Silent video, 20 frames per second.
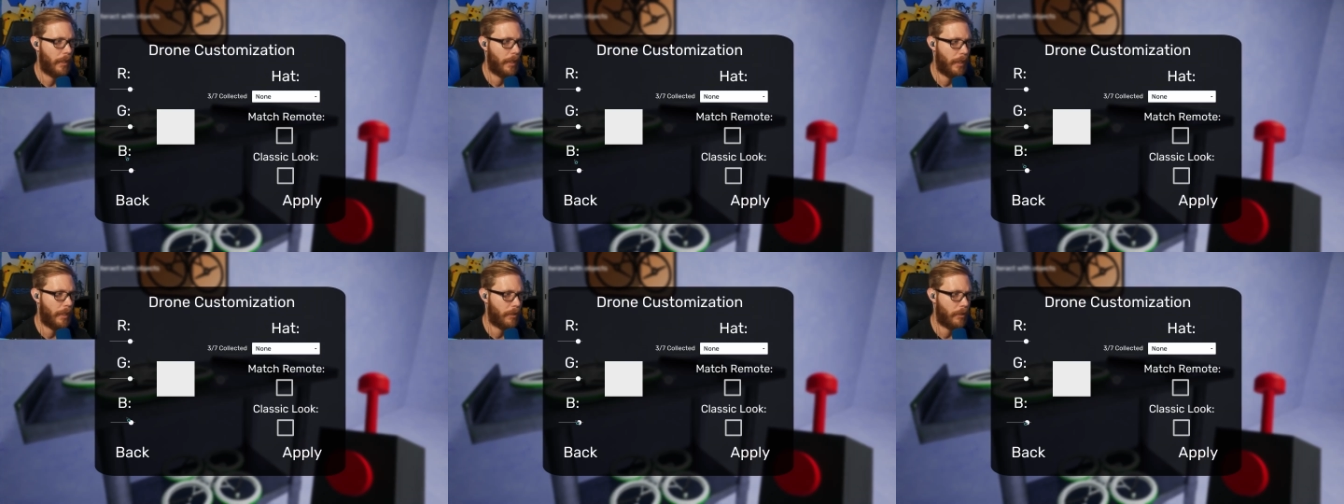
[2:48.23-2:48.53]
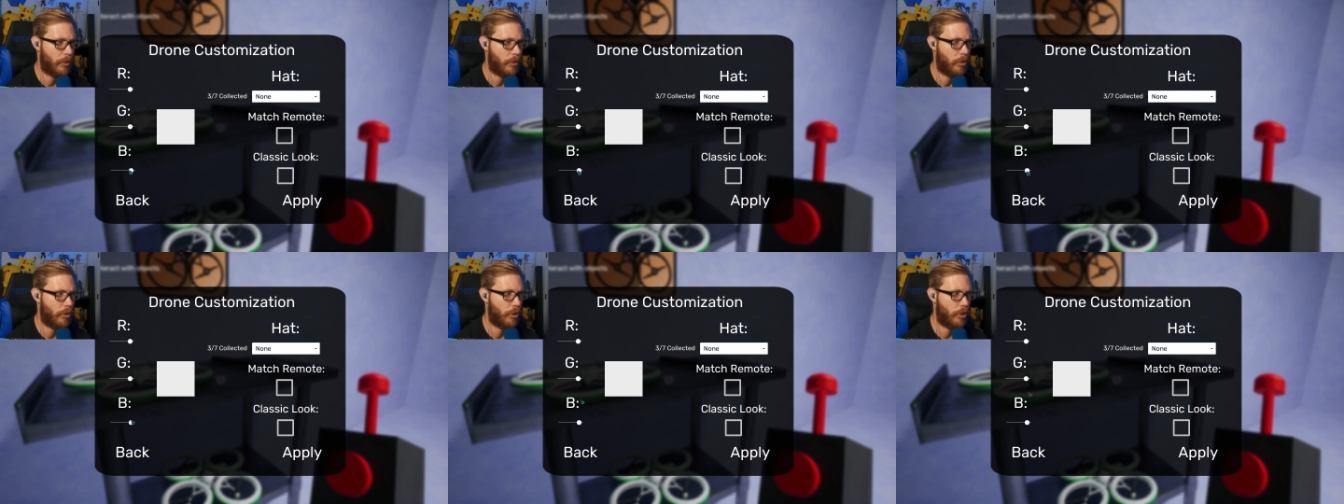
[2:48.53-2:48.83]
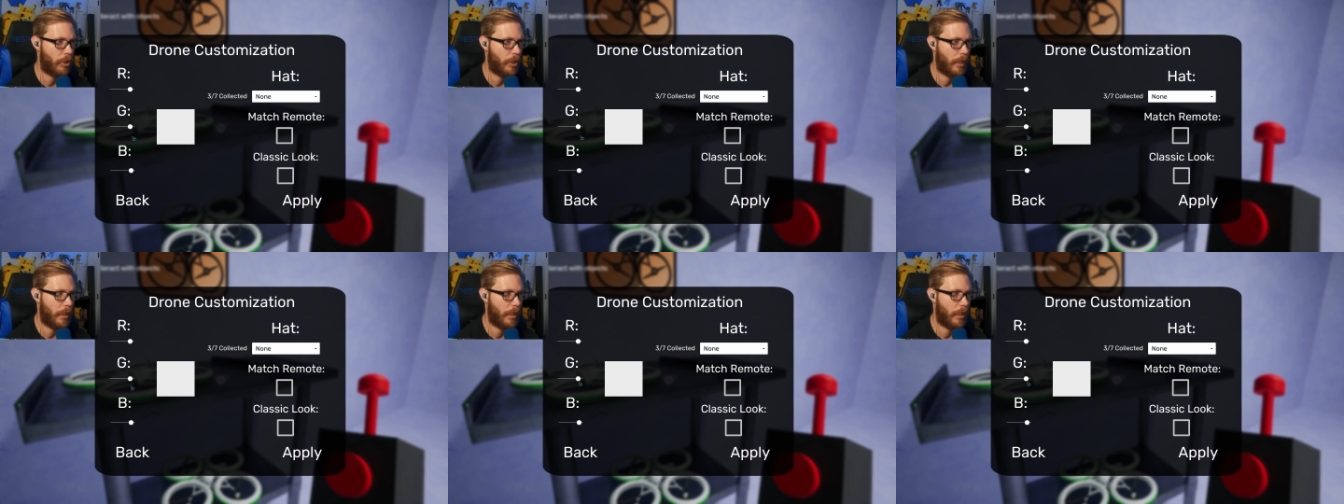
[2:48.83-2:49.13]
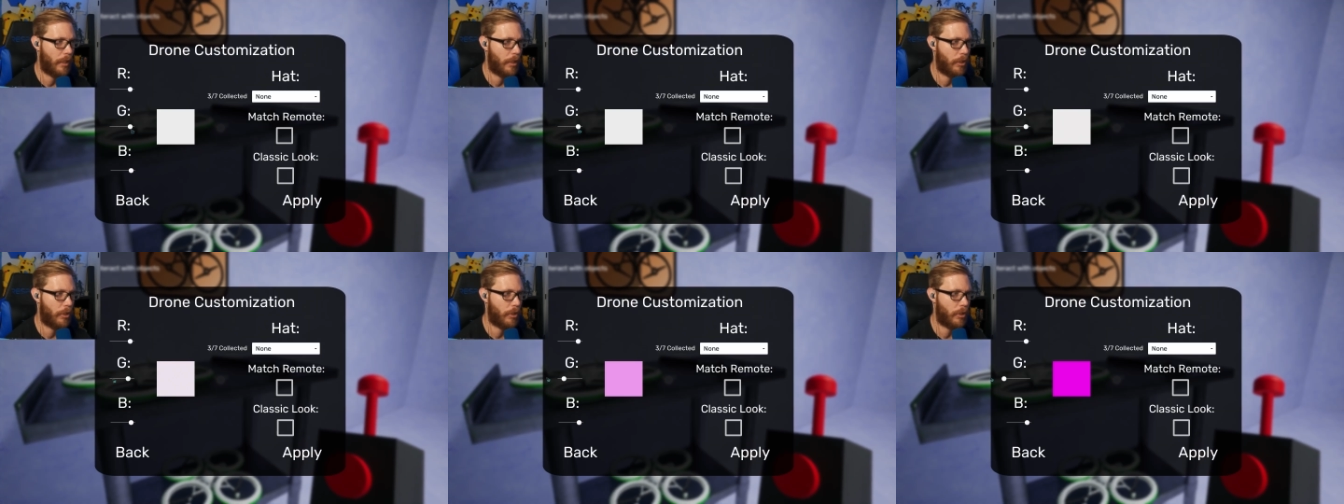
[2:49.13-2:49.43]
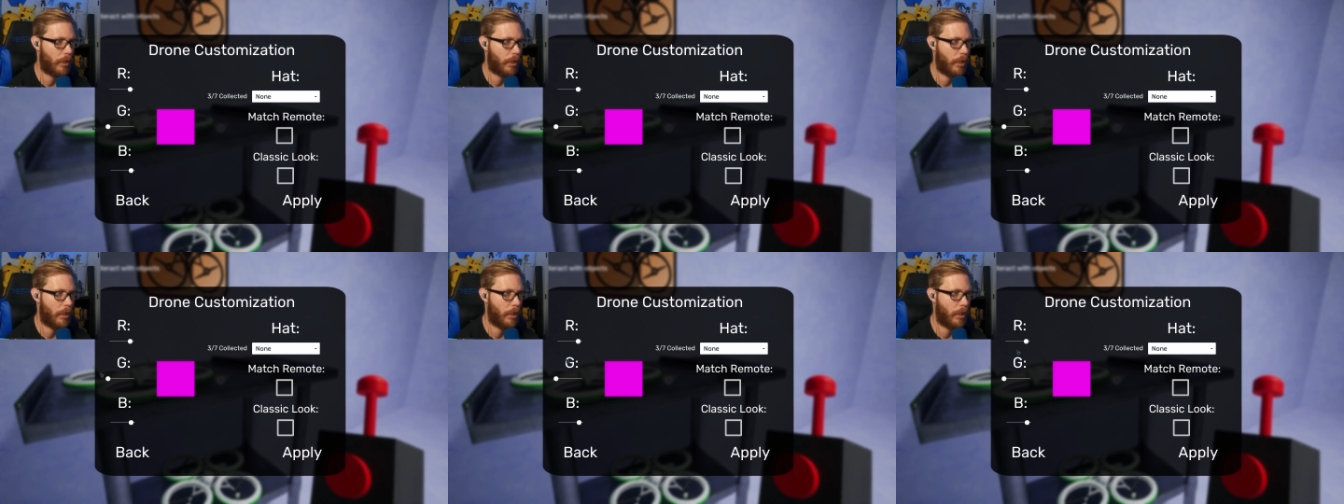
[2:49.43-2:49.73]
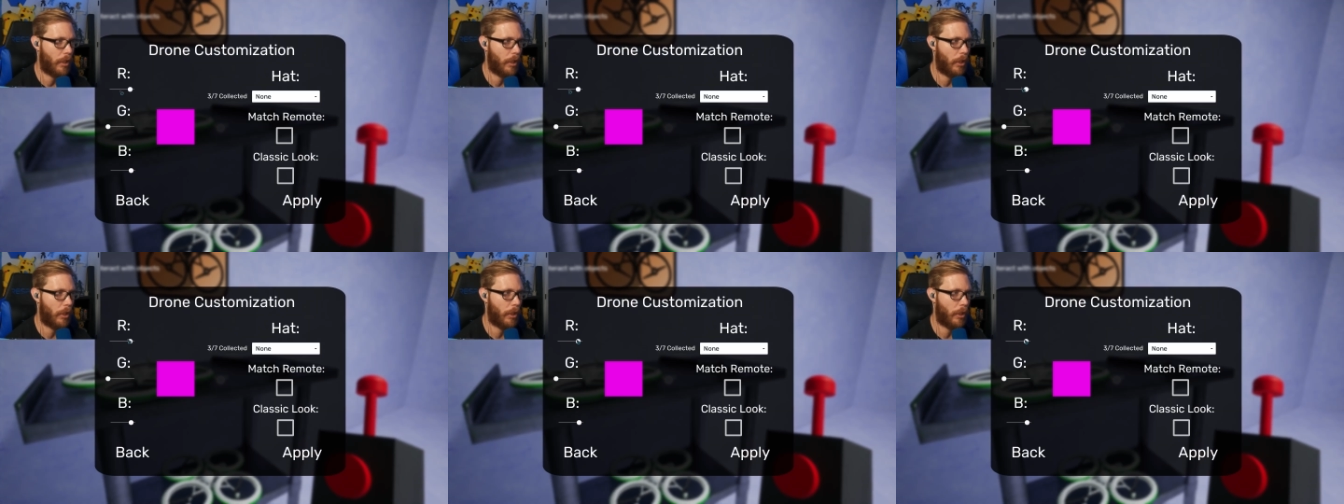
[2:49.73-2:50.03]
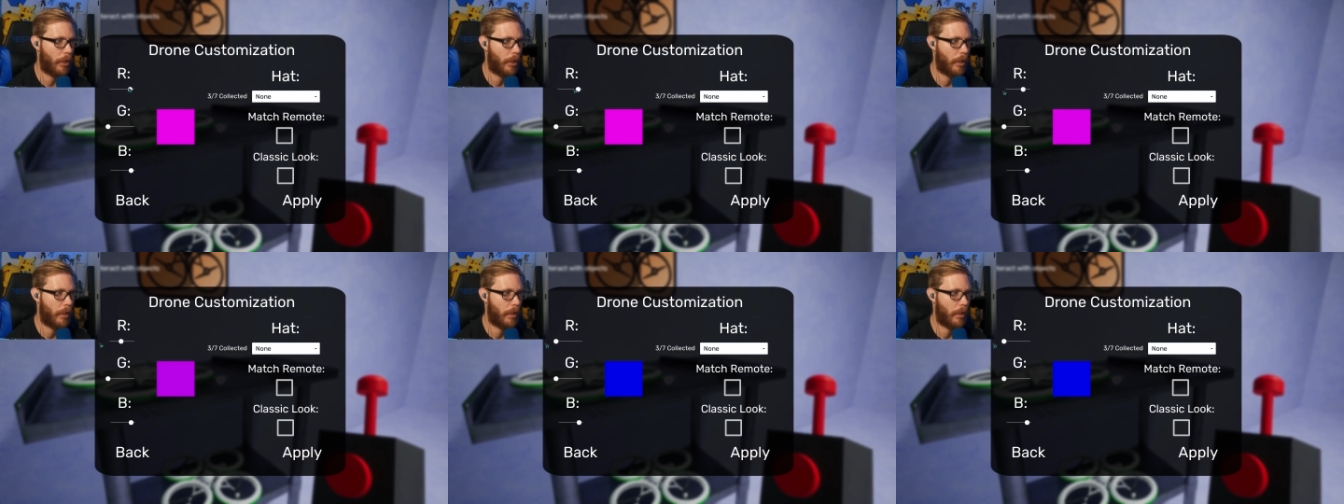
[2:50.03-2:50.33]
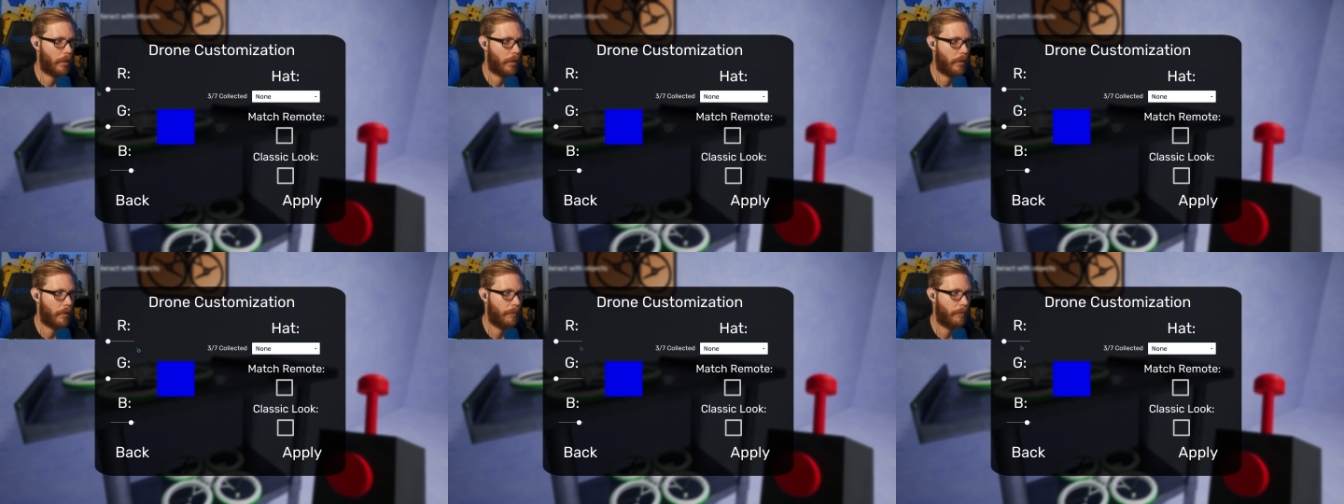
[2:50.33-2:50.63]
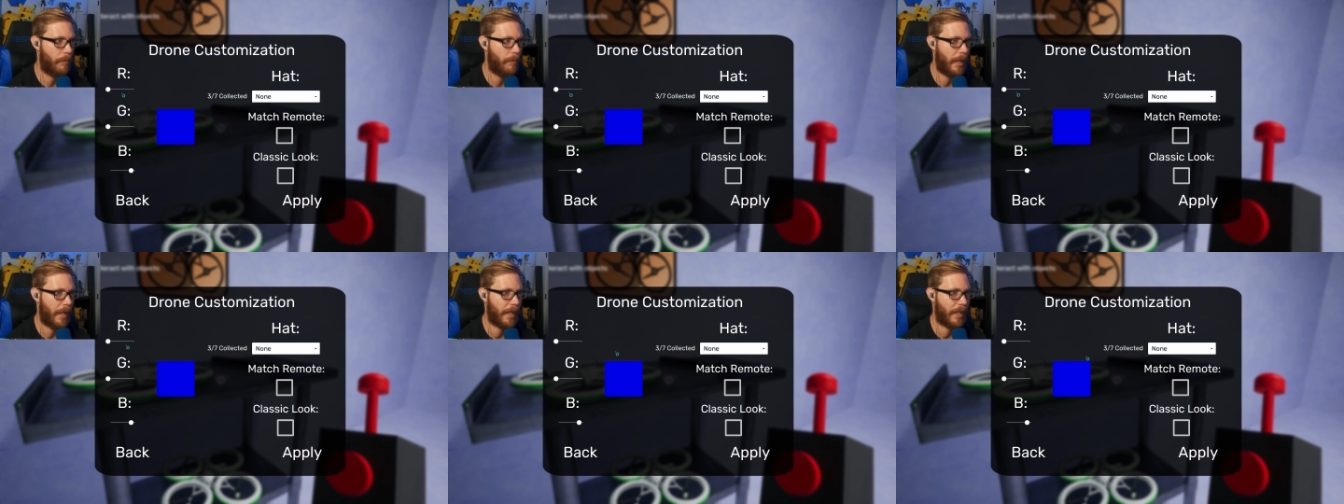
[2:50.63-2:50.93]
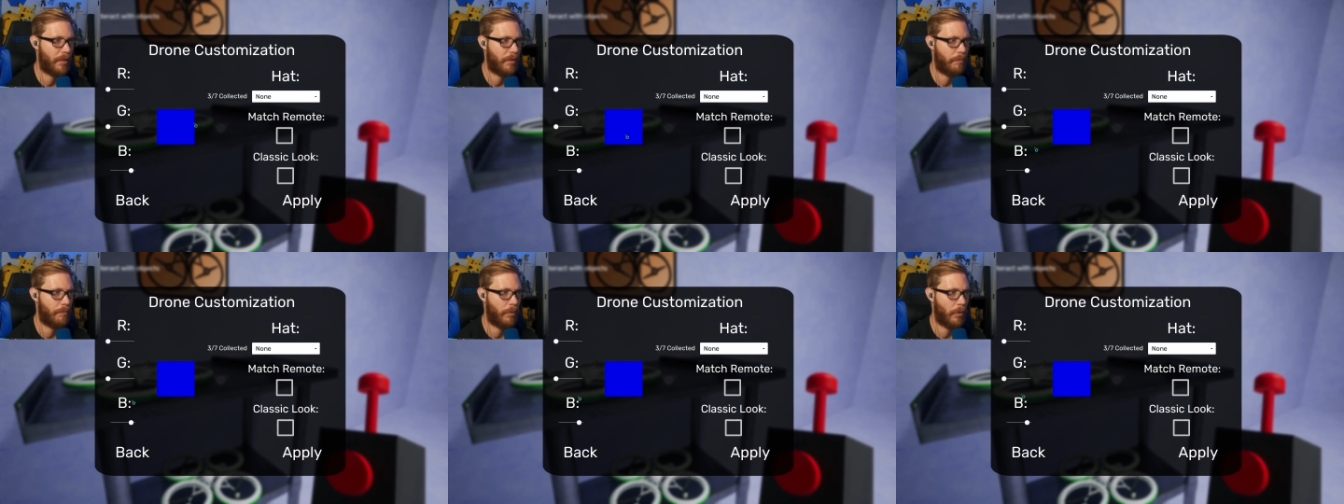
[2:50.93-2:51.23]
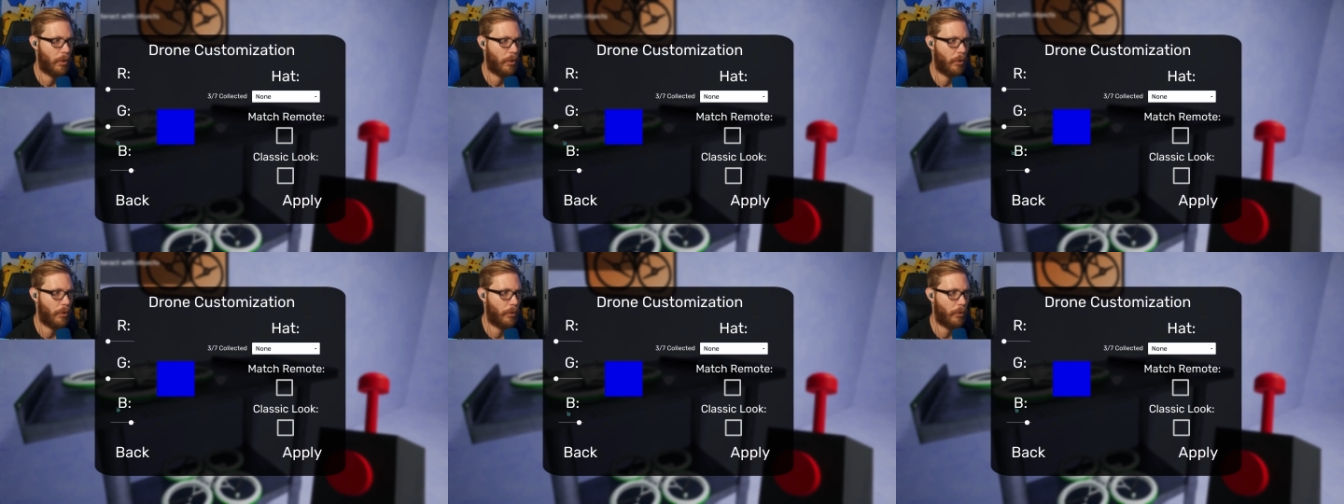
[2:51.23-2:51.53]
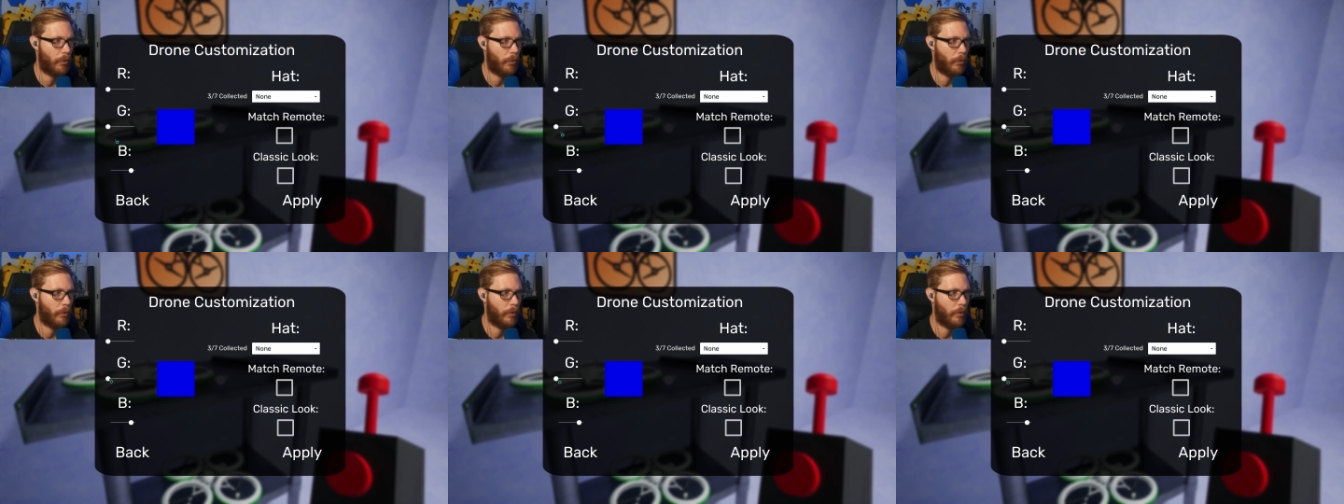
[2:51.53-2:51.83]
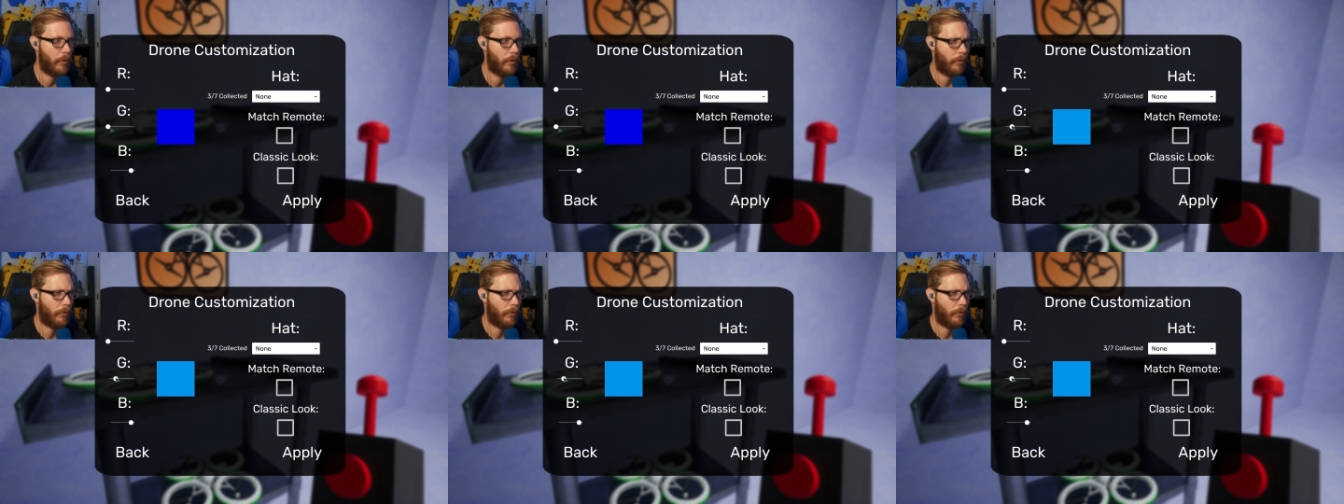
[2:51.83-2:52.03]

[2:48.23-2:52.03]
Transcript: Let's change the color back to blue.